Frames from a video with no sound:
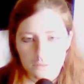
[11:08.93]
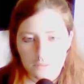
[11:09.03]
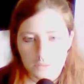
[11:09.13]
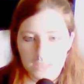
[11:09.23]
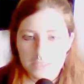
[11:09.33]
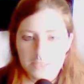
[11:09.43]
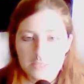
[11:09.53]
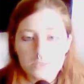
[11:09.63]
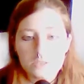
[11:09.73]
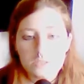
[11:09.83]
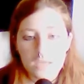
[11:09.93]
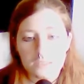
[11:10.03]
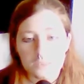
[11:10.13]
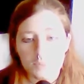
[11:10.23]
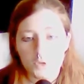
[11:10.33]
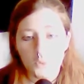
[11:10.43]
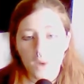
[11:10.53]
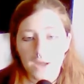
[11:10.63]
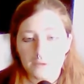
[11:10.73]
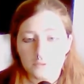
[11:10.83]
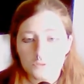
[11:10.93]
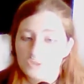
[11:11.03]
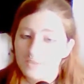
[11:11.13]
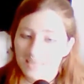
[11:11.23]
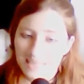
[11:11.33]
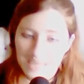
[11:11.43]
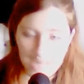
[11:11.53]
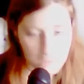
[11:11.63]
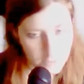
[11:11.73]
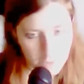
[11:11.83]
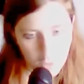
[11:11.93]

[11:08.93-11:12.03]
He had to teach Teddy to be quiet, just like he had to be